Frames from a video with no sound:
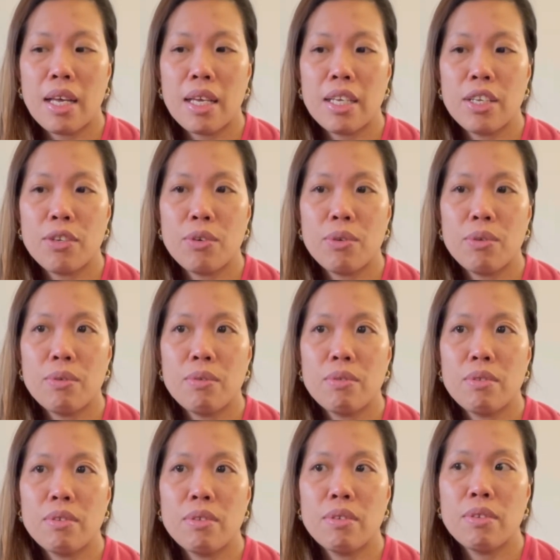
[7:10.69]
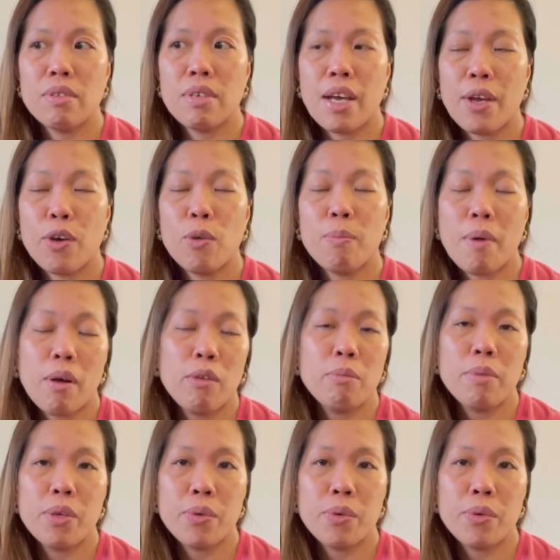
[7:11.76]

you know, I hope I'll be